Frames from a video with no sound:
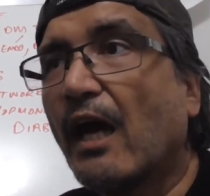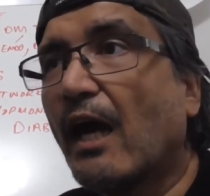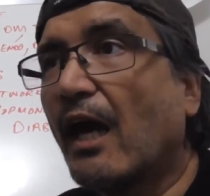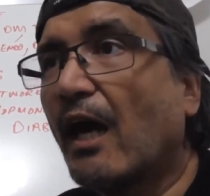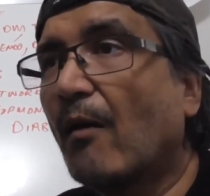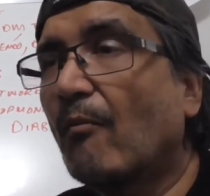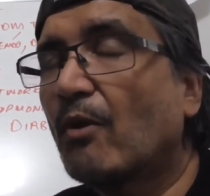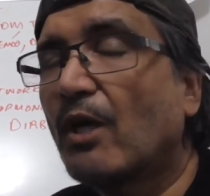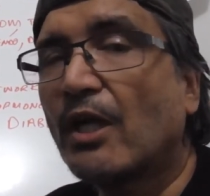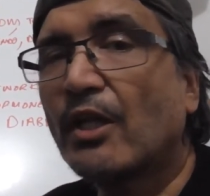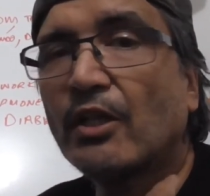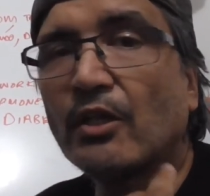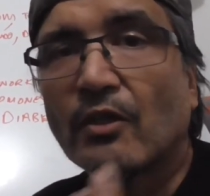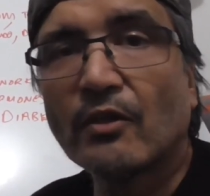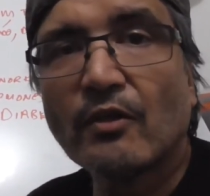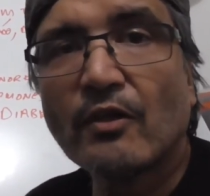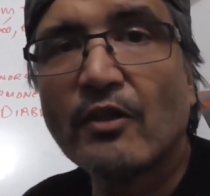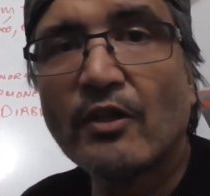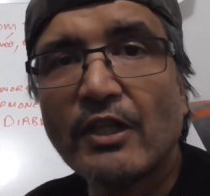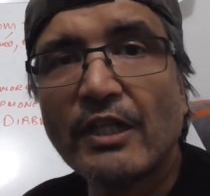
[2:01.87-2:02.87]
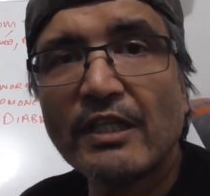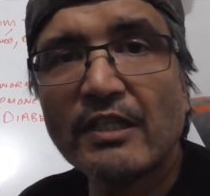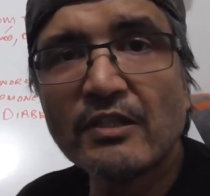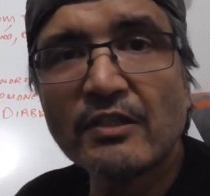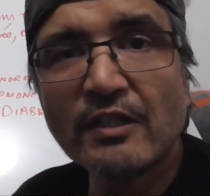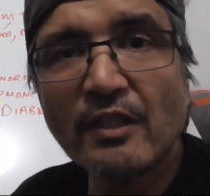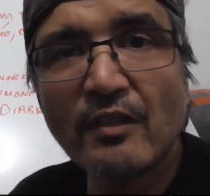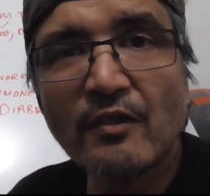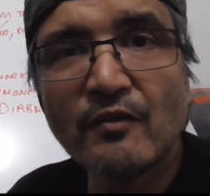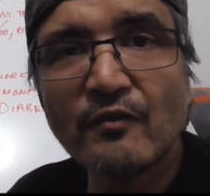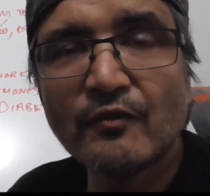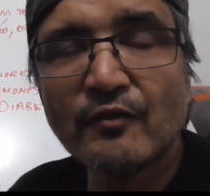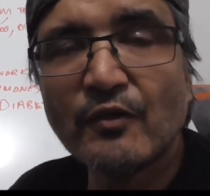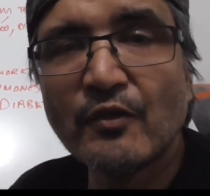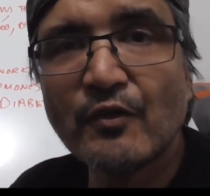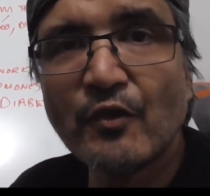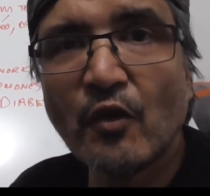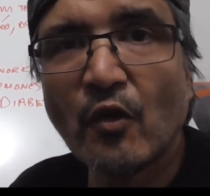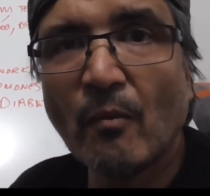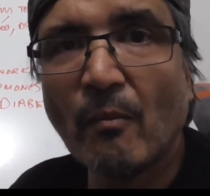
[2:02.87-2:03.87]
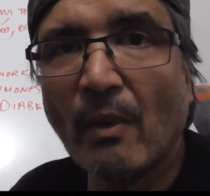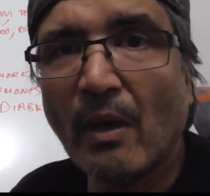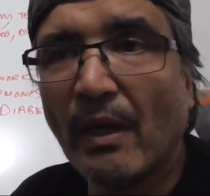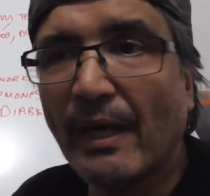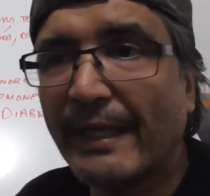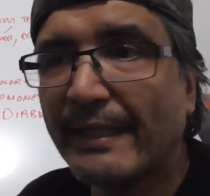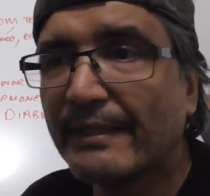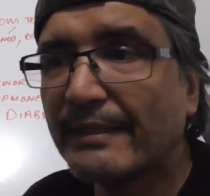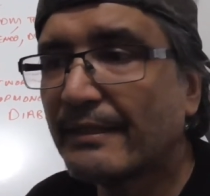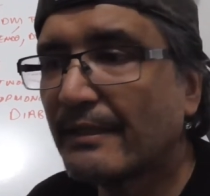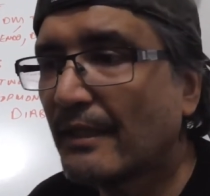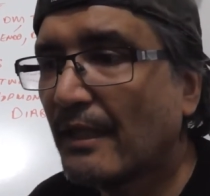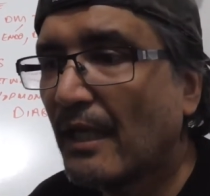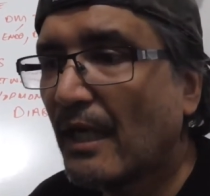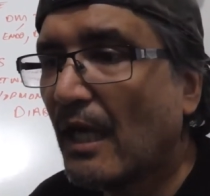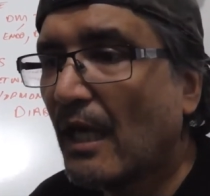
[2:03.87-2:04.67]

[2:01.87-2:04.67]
Um, a lot things go through your mind.